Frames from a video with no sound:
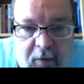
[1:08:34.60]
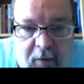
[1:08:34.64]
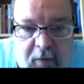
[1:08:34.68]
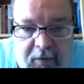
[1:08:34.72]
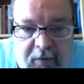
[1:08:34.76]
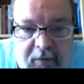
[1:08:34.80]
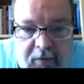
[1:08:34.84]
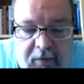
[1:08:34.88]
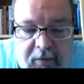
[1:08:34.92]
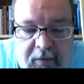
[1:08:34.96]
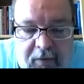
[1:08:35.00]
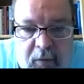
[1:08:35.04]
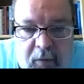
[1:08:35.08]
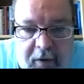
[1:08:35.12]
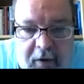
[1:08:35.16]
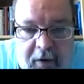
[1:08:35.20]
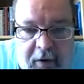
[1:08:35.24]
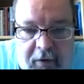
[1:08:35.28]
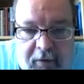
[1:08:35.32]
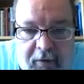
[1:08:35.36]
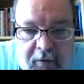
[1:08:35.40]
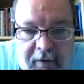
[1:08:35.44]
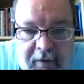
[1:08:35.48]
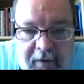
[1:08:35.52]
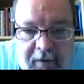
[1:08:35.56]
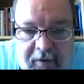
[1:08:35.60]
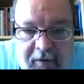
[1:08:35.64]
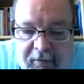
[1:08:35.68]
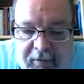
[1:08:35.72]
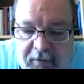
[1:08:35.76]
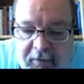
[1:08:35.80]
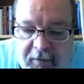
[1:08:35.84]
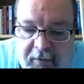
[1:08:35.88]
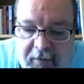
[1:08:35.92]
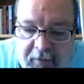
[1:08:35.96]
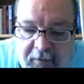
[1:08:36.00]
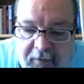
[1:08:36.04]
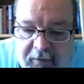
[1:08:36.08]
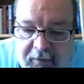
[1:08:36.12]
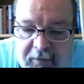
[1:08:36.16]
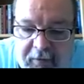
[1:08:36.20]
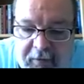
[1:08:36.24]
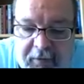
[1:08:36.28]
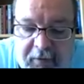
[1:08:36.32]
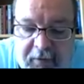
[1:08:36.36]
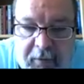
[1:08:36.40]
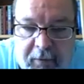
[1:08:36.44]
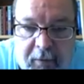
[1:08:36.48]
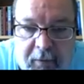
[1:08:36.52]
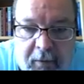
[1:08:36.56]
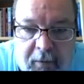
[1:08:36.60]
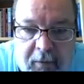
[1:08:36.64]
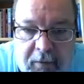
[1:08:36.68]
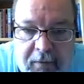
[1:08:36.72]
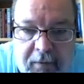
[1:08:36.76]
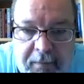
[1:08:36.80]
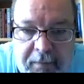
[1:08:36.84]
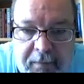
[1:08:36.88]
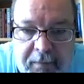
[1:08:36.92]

is 12 and let's set this to zero